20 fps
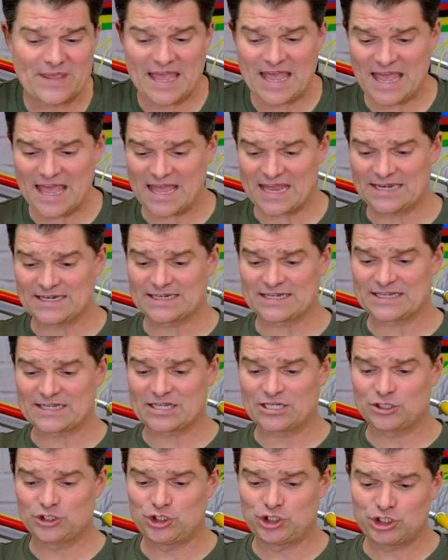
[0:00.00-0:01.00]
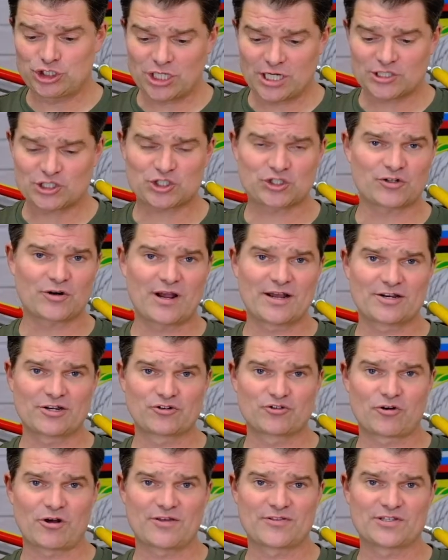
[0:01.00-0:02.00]
And just trying to
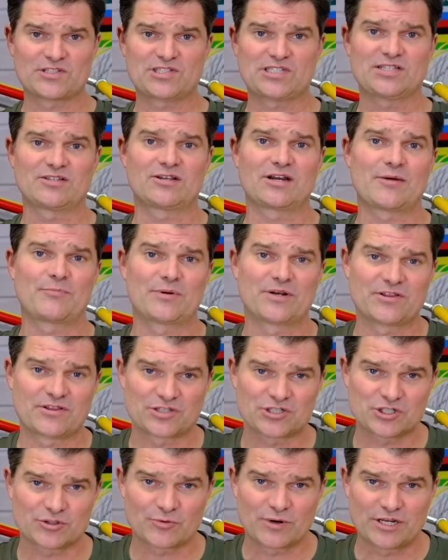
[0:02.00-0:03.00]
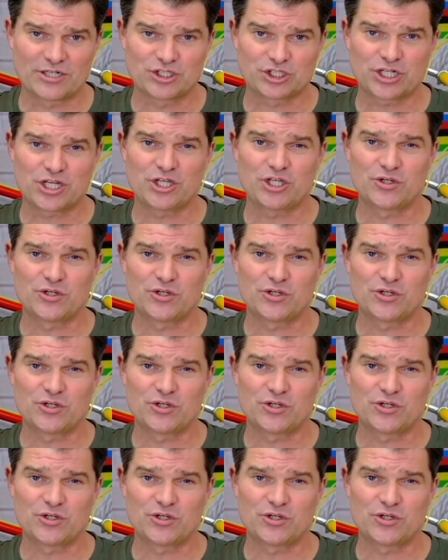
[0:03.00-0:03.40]
draw the sealant up into the syringe,